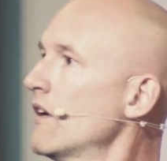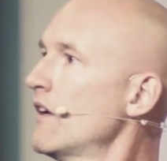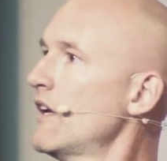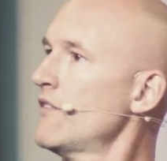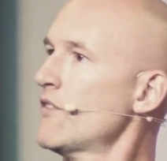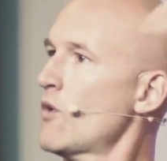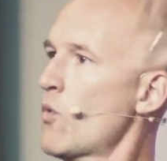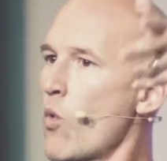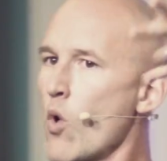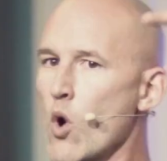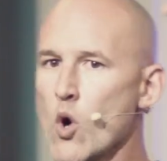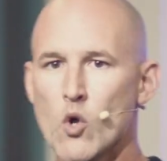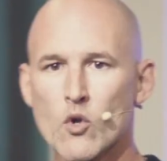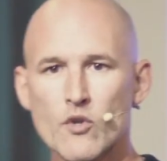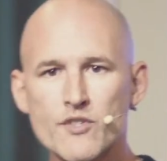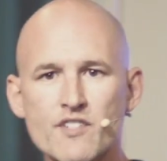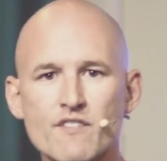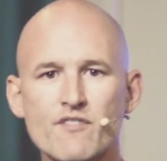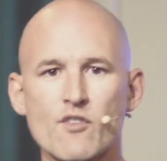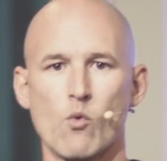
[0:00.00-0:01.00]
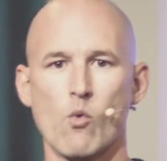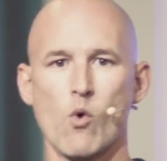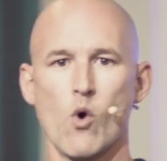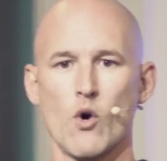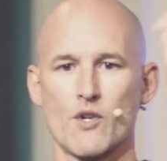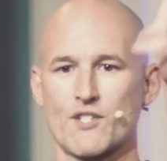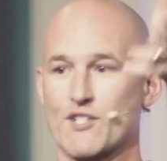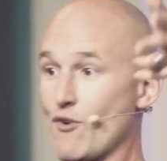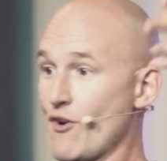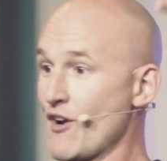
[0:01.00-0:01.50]
in the walls of the
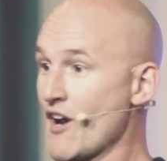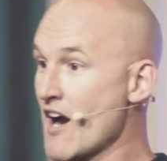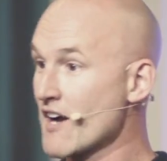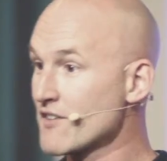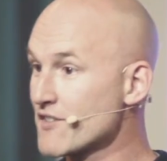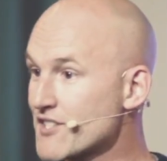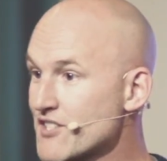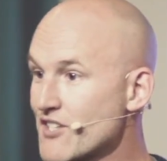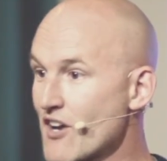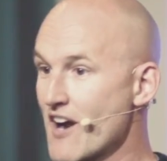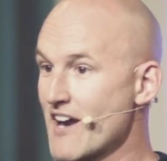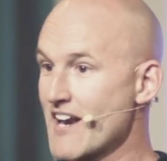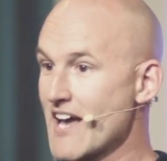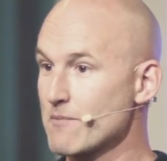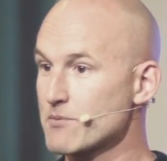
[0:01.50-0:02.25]
water on either side.